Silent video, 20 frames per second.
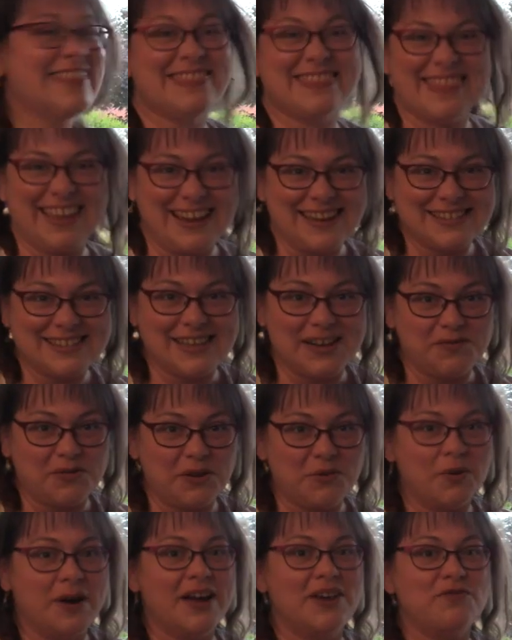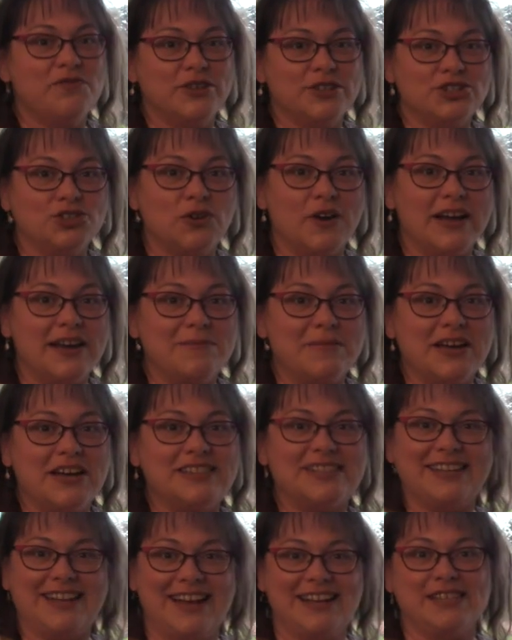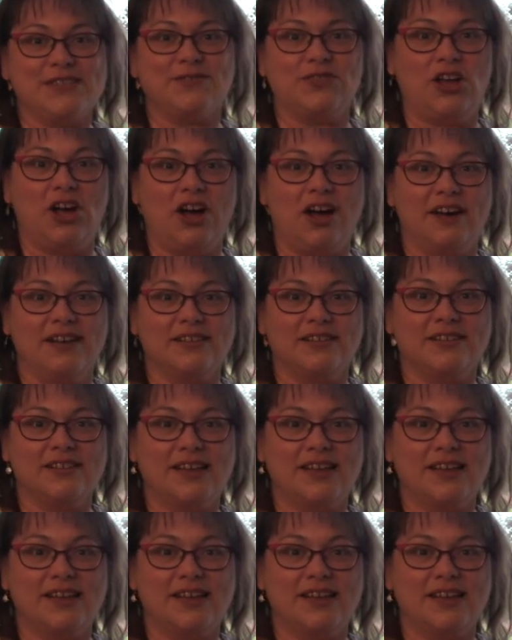Thanks everyone for joining me on today's vlog.